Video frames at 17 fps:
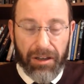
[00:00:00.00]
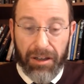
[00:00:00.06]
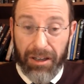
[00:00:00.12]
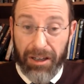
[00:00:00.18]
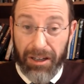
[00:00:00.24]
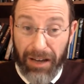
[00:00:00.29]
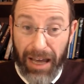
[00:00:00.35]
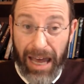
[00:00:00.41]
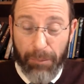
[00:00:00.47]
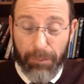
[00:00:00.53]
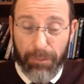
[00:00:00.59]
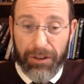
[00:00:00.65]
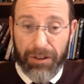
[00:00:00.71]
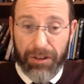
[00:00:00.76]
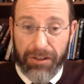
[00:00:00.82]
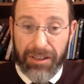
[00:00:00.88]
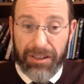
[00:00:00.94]
It
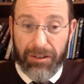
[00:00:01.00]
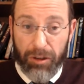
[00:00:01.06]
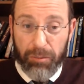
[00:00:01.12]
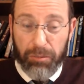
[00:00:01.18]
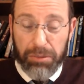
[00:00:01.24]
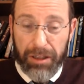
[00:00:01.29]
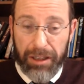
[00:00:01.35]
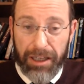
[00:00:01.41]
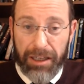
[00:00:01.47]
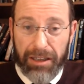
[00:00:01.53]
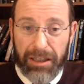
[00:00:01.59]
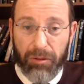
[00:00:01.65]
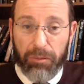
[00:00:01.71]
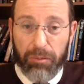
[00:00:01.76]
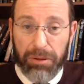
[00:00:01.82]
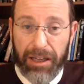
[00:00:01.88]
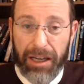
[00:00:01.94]
happened that they would bleed,
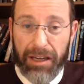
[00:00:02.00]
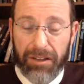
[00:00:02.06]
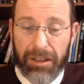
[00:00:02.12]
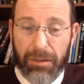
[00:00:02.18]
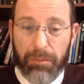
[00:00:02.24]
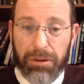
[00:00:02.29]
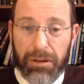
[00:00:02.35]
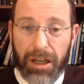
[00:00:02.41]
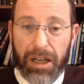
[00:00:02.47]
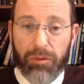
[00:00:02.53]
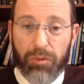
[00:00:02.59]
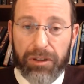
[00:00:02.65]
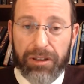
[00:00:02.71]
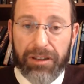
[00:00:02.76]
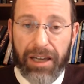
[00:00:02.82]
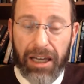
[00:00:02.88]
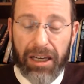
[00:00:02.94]
and the blood
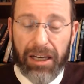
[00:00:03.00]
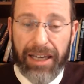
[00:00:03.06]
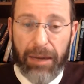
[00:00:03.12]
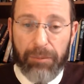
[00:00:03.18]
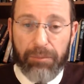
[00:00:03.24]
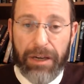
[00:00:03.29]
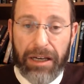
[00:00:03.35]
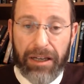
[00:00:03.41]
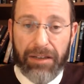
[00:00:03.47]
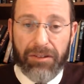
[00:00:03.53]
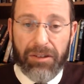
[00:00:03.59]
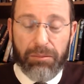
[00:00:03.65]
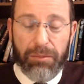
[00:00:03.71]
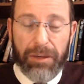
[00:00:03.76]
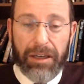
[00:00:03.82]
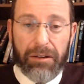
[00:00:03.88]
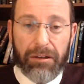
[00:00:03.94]
would kind of get
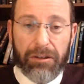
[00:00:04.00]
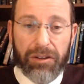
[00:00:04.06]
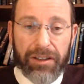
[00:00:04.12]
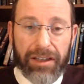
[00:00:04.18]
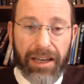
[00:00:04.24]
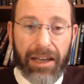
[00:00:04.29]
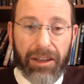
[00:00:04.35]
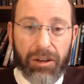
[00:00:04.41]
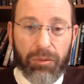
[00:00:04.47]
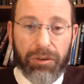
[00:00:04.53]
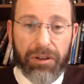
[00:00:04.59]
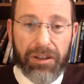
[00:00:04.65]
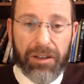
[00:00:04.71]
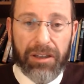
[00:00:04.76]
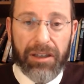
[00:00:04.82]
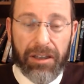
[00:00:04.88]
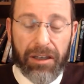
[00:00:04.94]
intermingled together with
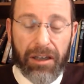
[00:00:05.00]
the